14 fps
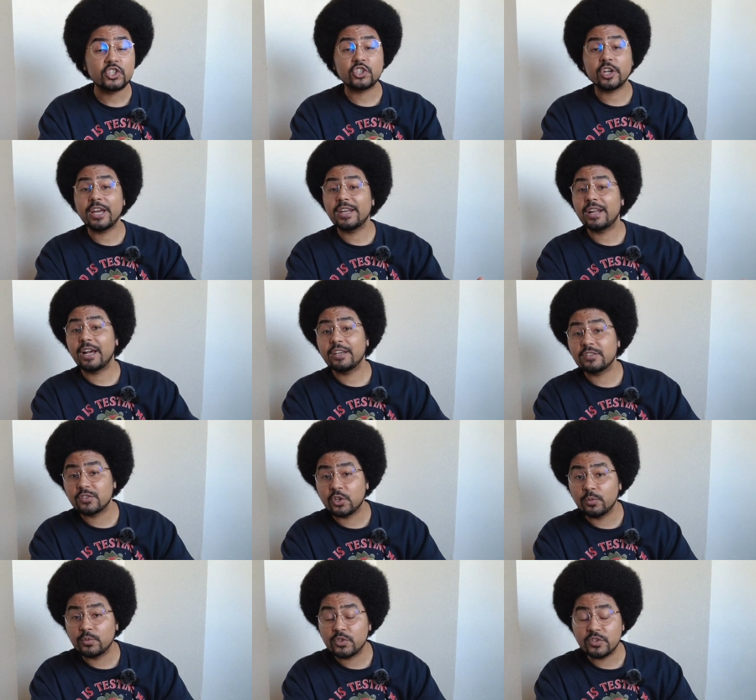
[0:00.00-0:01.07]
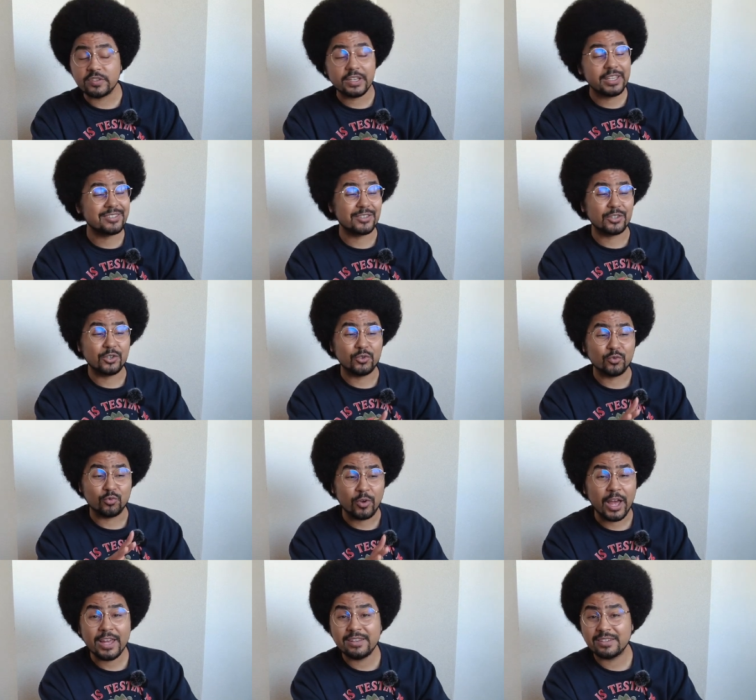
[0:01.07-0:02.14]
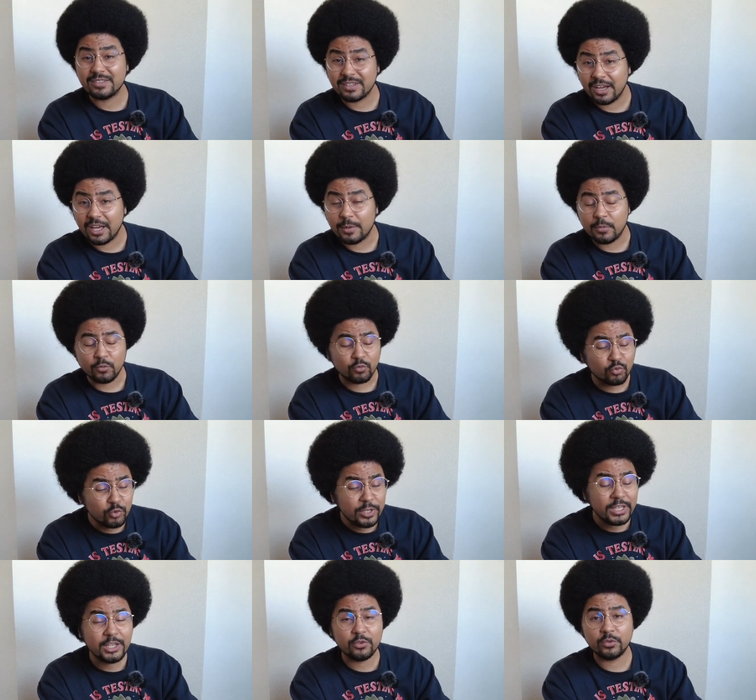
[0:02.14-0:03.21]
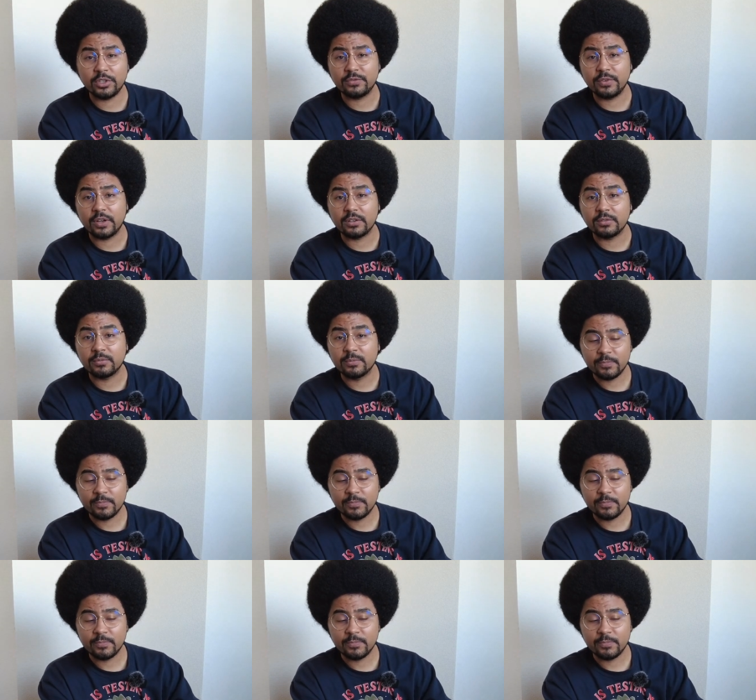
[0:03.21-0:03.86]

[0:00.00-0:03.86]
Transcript: Giant ice sculptures, it is a grand time, really, really fun.